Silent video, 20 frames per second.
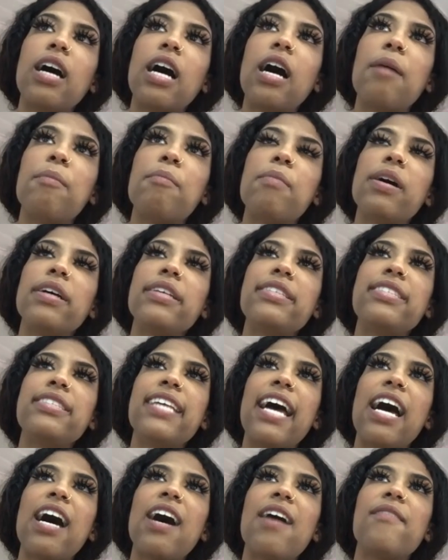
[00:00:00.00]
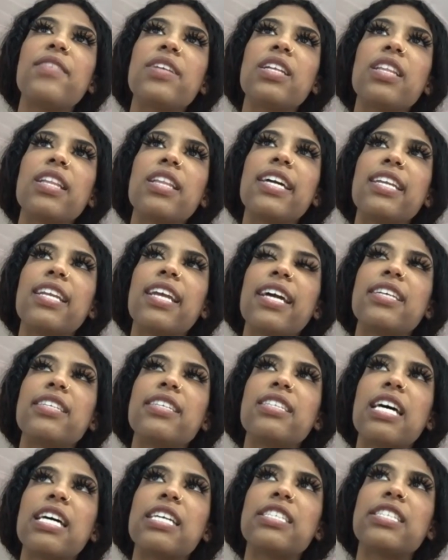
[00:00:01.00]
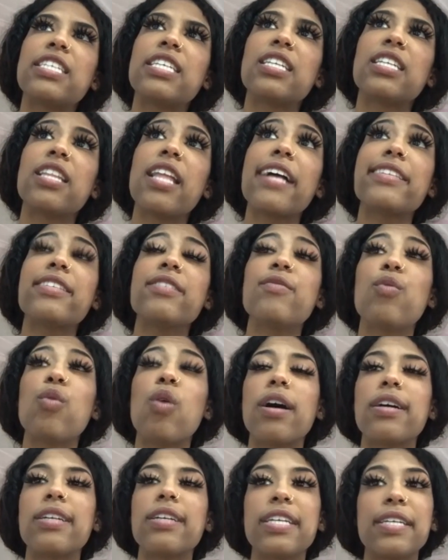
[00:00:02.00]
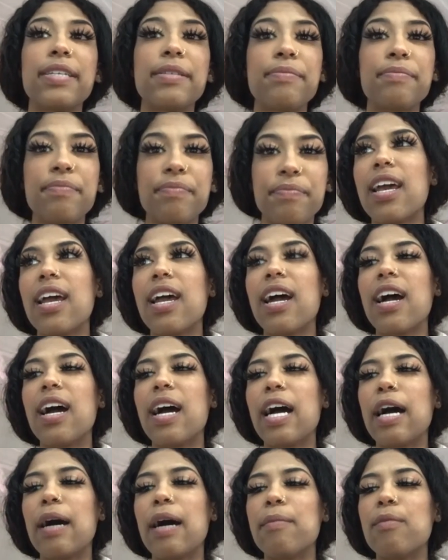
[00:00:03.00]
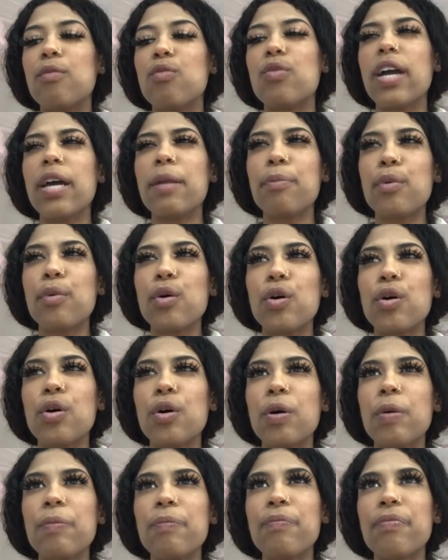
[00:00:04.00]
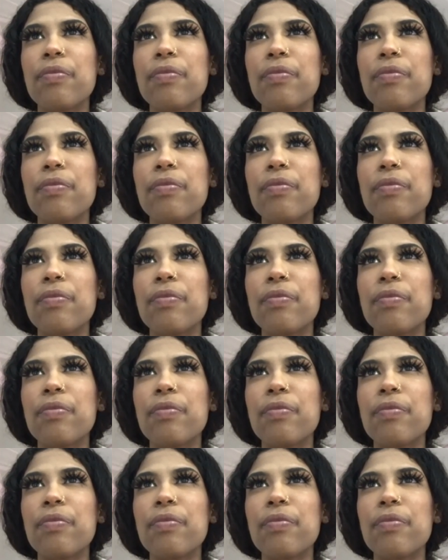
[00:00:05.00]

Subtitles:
A must-have at a late night session, lots of water, Red Bull.